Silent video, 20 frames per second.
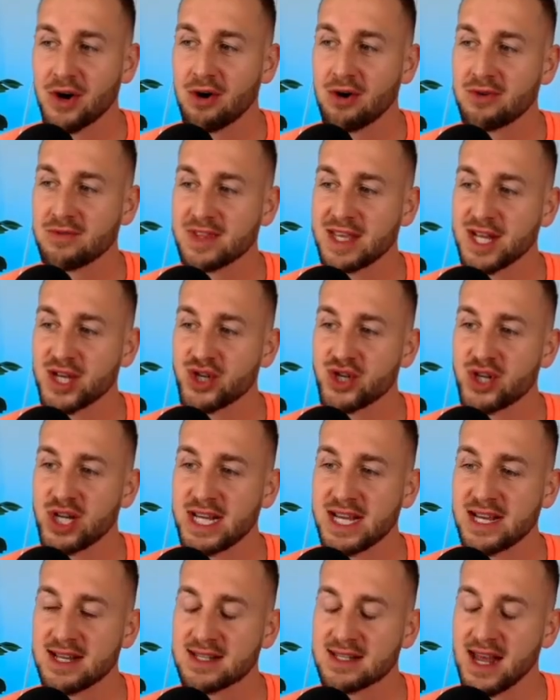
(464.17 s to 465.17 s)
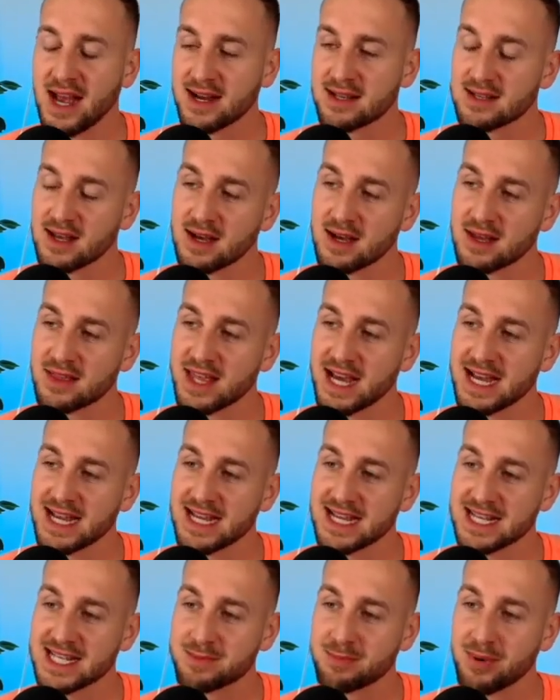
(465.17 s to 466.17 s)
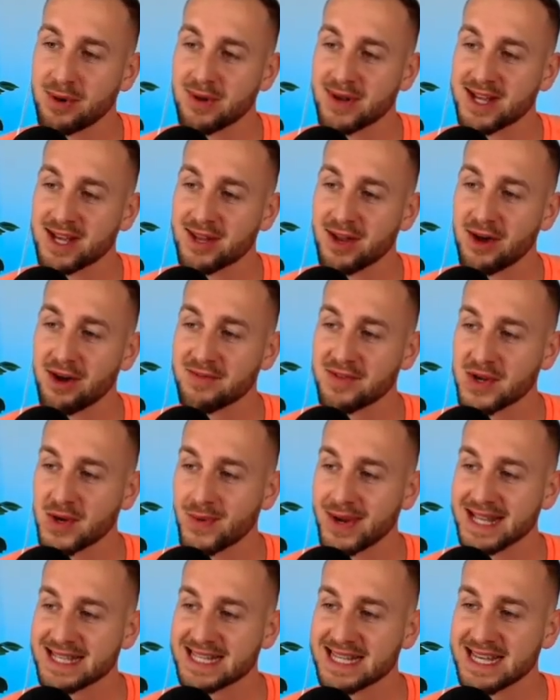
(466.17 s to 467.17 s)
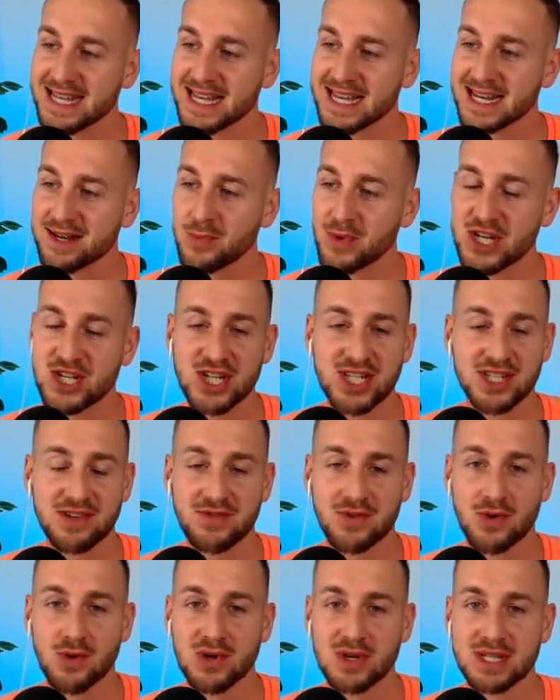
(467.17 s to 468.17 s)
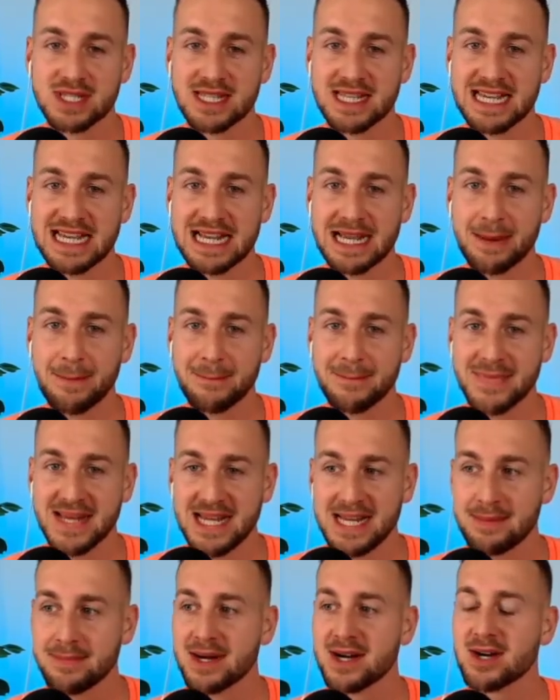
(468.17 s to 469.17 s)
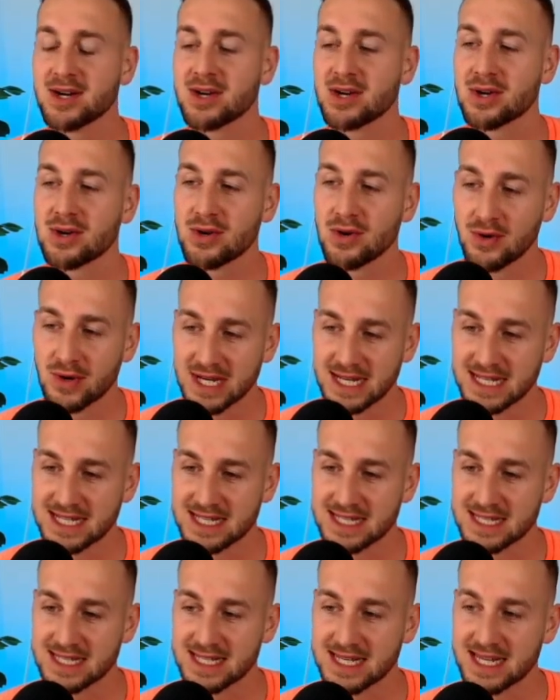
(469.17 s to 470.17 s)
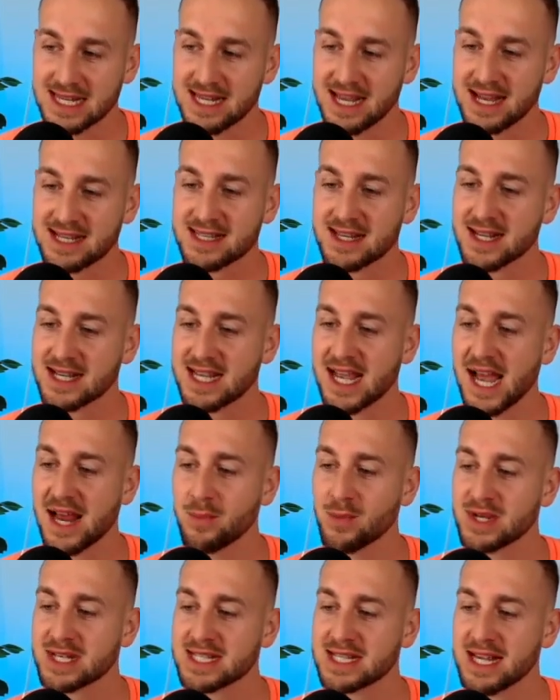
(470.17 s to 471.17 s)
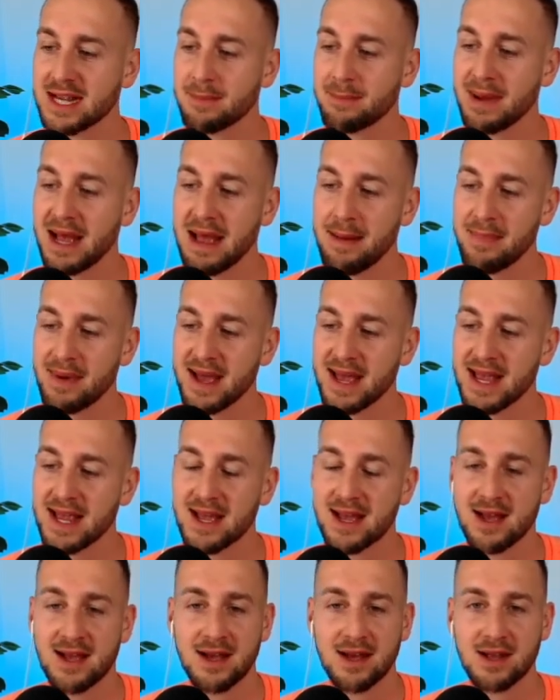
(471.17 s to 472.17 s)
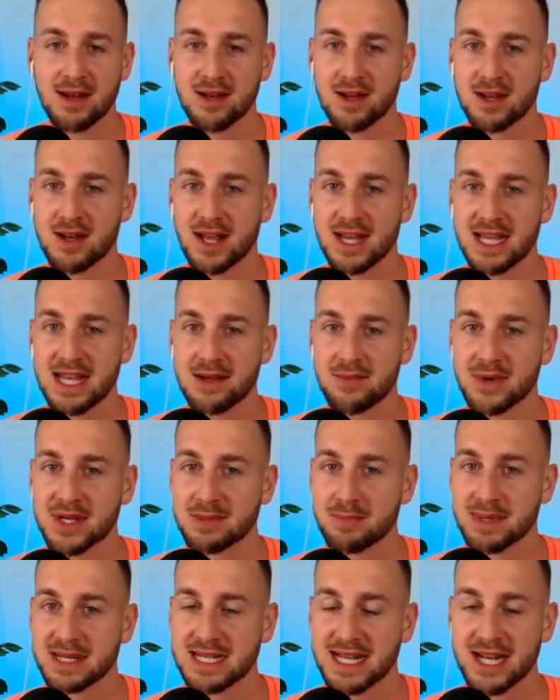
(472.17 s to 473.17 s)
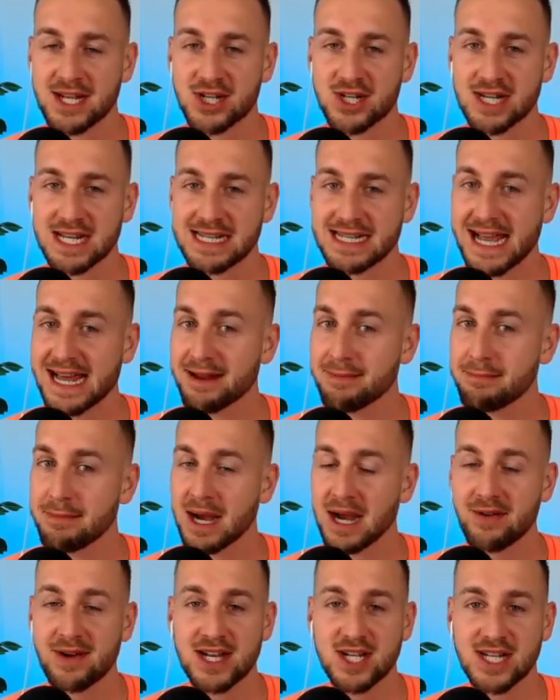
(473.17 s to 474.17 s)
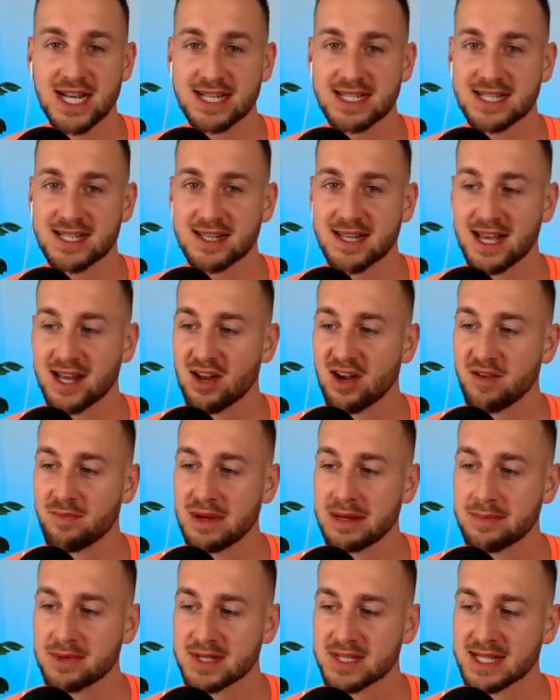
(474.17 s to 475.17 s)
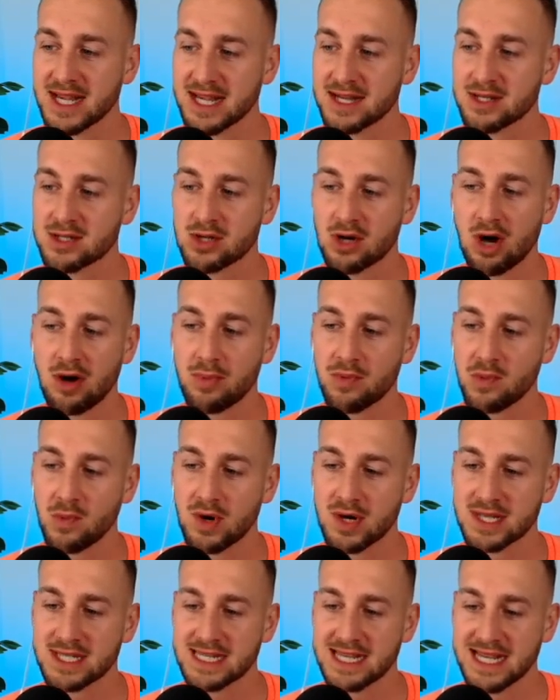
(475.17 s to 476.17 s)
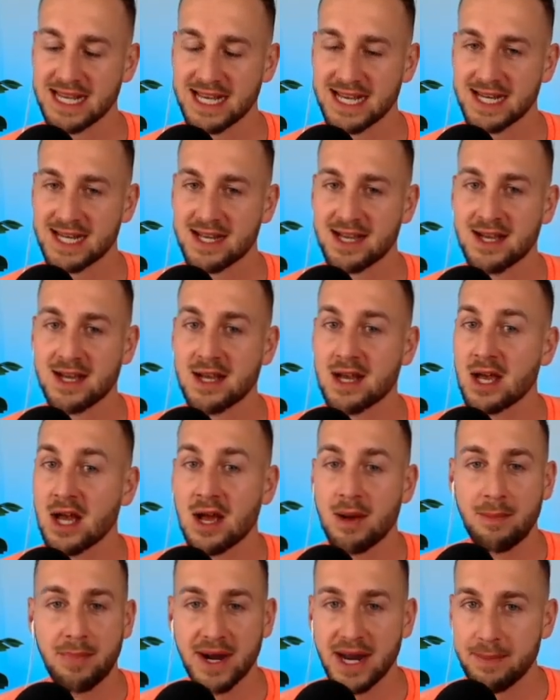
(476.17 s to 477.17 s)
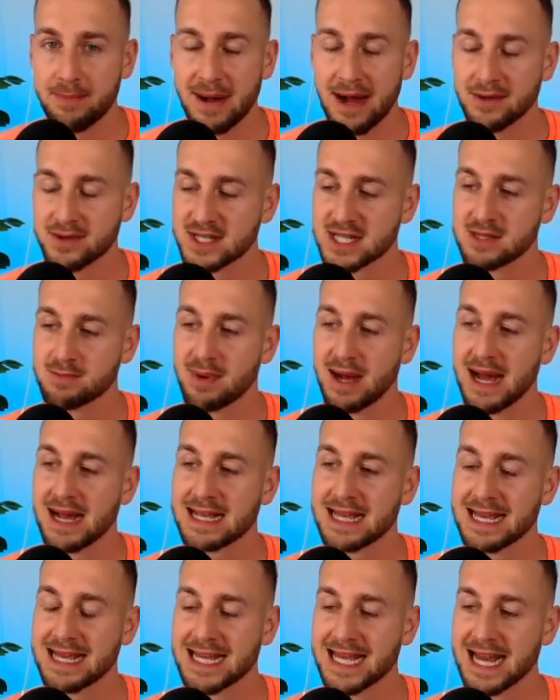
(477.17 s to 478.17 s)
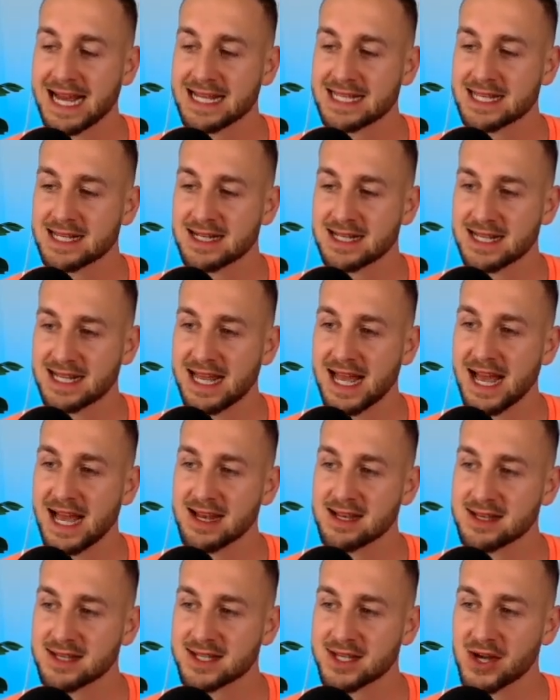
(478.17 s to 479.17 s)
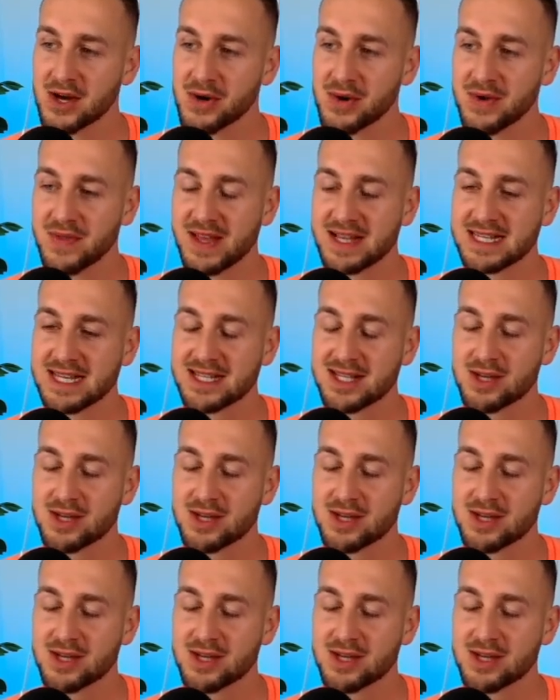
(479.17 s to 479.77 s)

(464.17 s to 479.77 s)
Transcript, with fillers: on the cheeky sector that is pulling a lot of liquidity in, which is, of course, the meme coins. Yet again, we're seeing Pepe Looked like it was potentially dead and buried yesterday. A lot of people saying top was in, but it bounces back yet again. So this is